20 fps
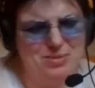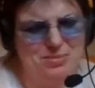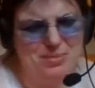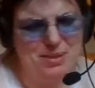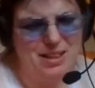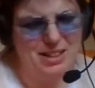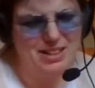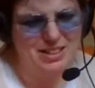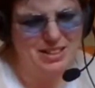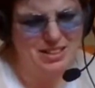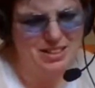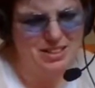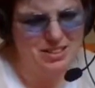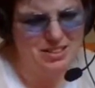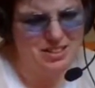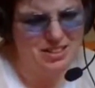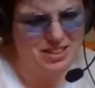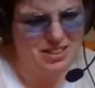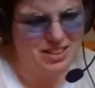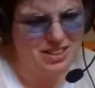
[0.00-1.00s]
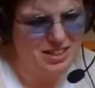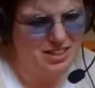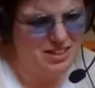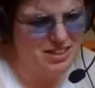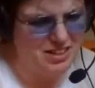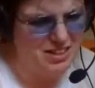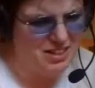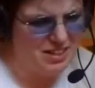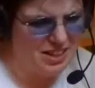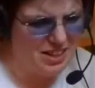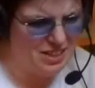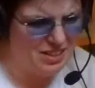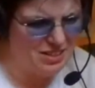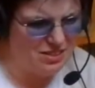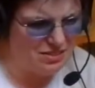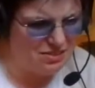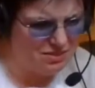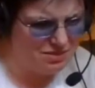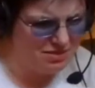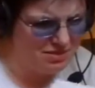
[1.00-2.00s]
they show paints, it's usually stitch and
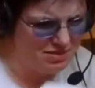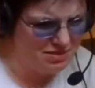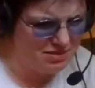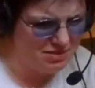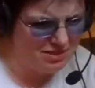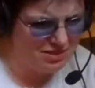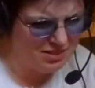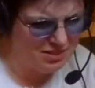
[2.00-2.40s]
stencil.